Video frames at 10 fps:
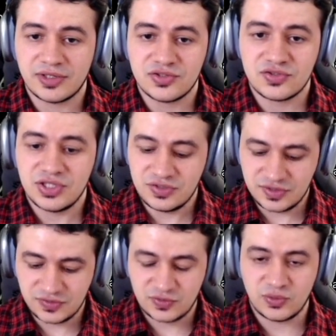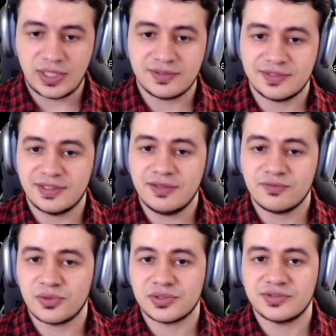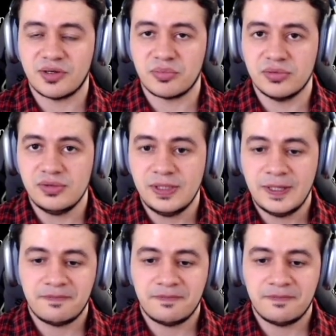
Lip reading: just change this to L10N, for example.